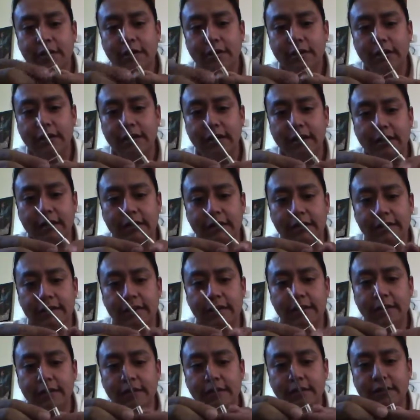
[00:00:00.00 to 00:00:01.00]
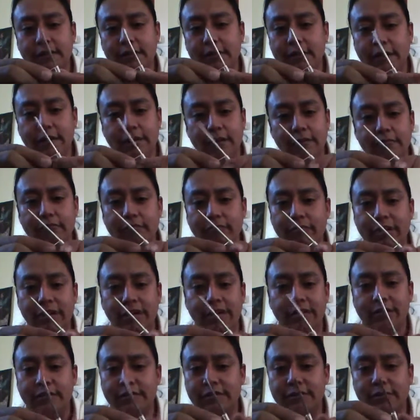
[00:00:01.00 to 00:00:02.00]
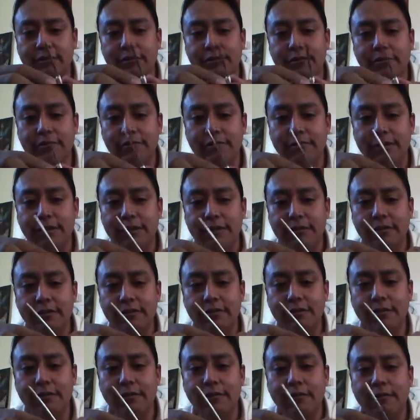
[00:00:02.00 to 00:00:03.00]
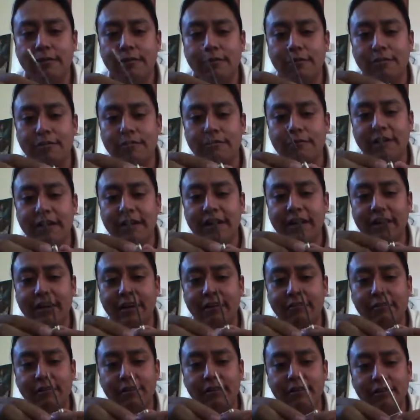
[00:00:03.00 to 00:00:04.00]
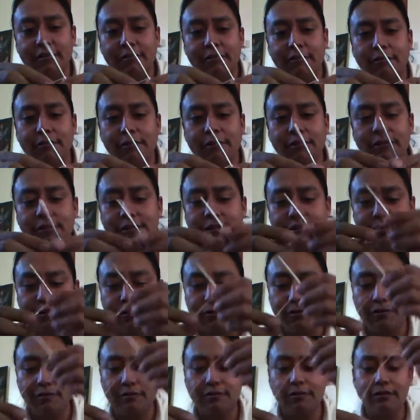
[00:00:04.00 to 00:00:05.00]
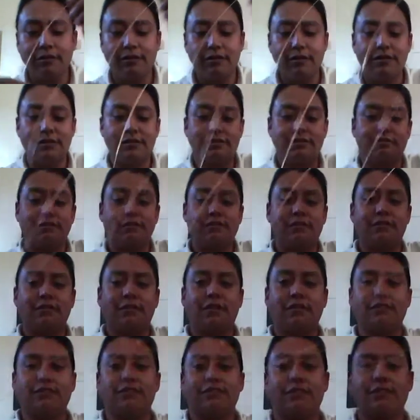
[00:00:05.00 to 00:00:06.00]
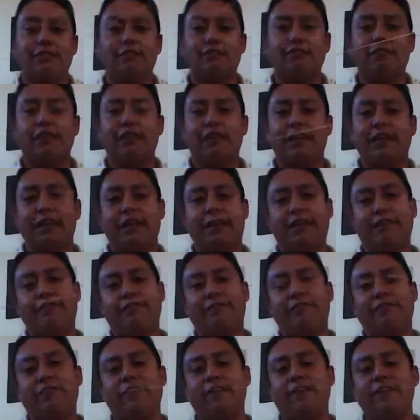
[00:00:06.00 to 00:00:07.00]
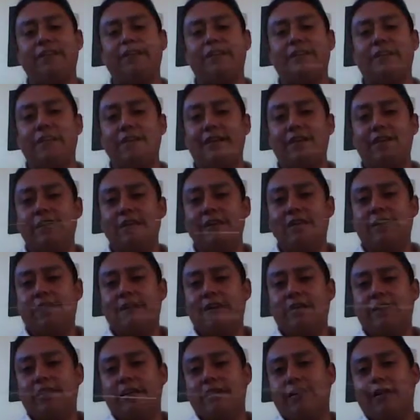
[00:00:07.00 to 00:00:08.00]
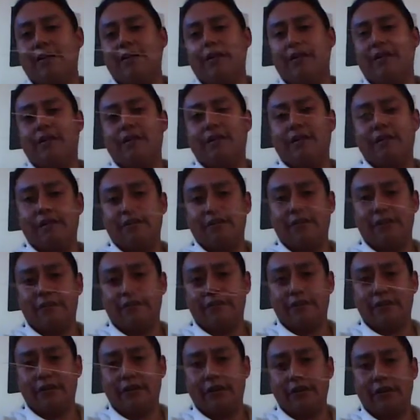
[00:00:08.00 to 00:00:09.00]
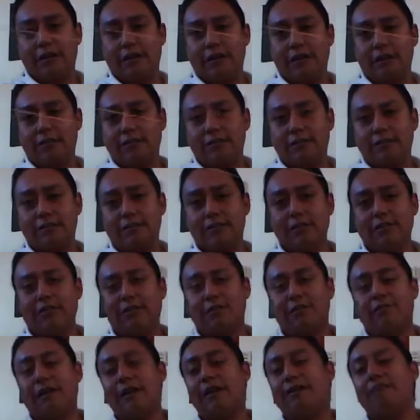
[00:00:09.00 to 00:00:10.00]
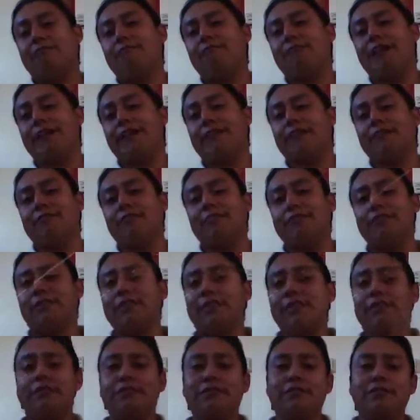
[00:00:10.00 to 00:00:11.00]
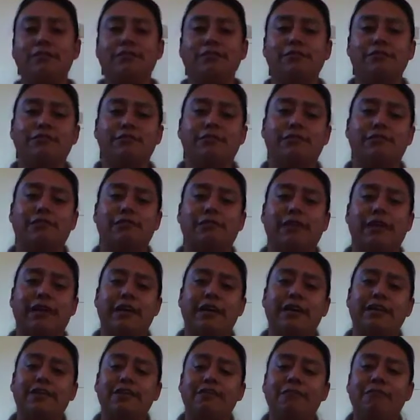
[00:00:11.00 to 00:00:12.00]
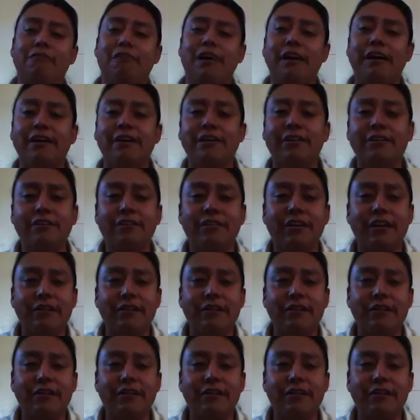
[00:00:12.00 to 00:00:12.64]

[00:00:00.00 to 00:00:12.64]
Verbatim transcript: And I just go through it the whole way. I'm gonna coil this whole. This one's. I start off with 8 feet of silver round wire. You can use triangle wire.